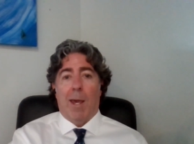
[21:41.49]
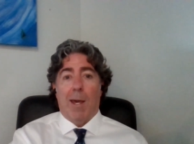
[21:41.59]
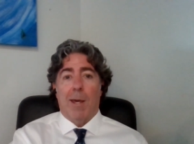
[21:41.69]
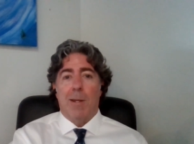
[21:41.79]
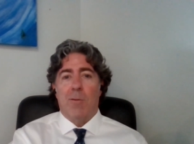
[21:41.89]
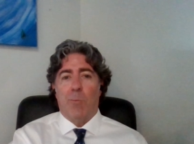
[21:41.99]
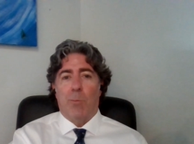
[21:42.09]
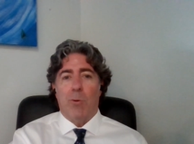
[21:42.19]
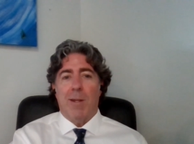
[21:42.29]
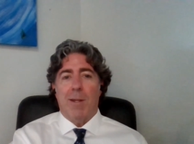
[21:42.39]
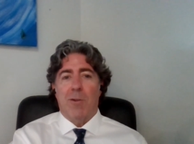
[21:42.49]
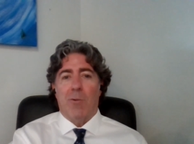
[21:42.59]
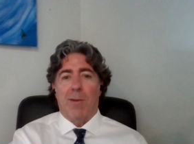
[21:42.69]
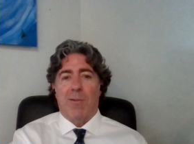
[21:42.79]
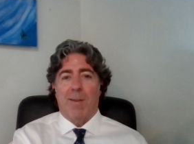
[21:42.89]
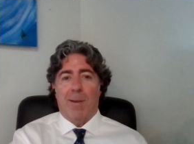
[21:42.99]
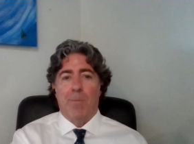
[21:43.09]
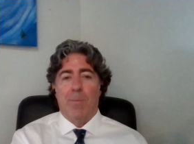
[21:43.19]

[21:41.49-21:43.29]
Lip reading: And it's pretty interesting.